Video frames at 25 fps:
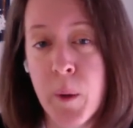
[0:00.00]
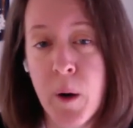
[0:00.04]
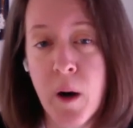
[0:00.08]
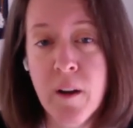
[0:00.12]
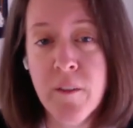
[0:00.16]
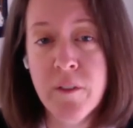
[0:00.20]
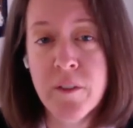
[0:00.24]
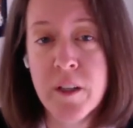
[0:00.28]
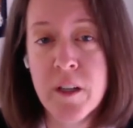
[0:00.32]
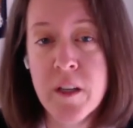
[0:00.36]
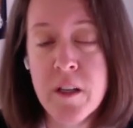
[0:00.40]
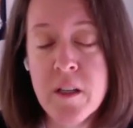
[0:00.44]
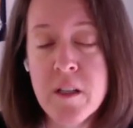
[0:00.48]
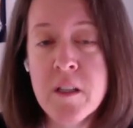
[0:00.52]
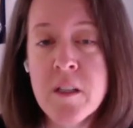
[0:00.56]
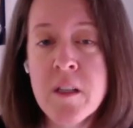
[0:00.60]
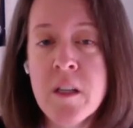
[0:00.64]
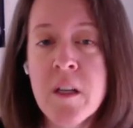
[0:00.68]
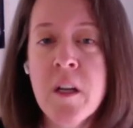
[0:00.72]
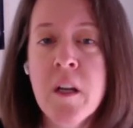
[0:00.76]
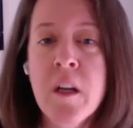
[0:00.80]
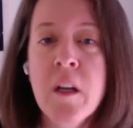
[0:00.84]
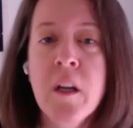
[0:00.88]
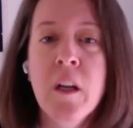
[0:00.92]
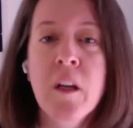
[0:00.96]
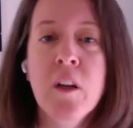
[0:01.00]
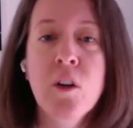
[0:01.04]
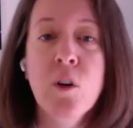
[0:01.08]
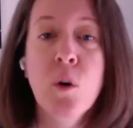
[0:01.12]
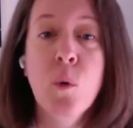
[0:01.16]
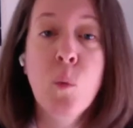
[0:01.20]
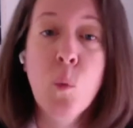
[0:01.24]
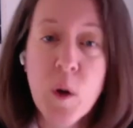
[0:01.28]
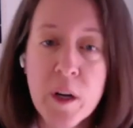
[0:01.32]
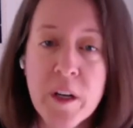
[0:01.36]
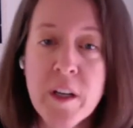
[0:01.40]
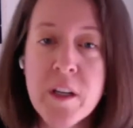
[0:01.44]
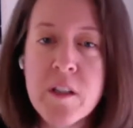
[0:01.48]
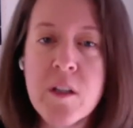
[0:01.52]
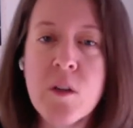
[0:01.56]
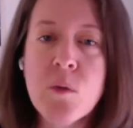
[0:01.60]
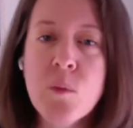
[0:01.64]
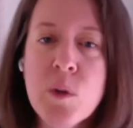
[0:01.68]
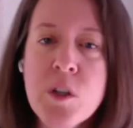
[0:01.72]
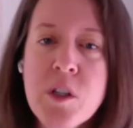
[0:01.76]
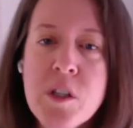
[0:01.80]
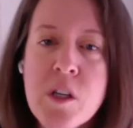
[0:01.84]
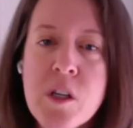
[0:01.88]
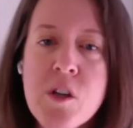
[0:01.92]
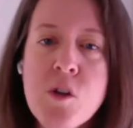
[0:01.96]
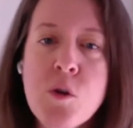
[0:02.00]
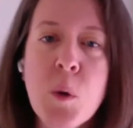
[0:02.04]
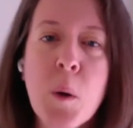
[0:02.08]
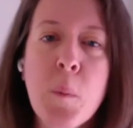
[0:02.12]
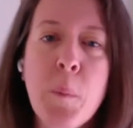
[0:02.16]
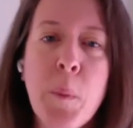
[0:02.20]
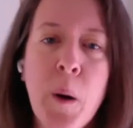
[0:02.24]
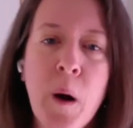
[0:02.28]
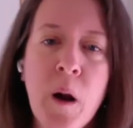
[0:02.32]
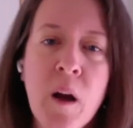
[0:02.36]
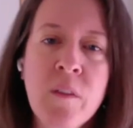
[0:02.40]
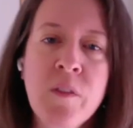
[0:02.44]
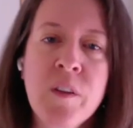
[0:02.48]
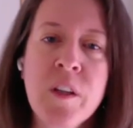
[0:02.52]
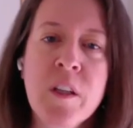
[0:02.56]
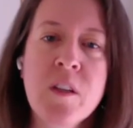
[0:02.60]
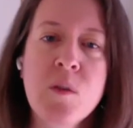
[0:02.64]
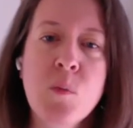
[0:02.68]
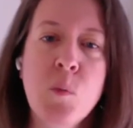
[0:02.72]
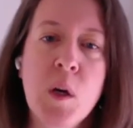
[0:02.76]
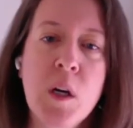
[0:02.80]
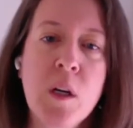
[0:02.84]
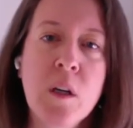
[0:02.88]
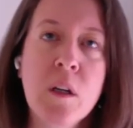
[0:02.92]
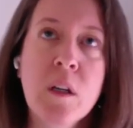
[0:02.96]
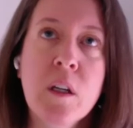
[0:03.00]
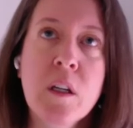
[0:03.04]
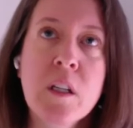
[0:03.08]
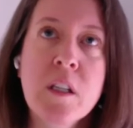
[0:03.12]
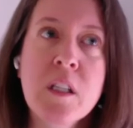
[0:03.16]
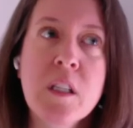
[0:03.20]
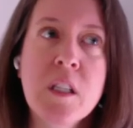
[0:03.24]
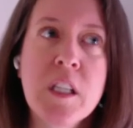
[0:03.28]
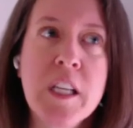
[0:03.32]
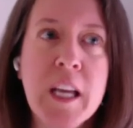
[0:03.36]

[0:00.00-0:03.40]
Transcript: profits you know what is a residual profits well it's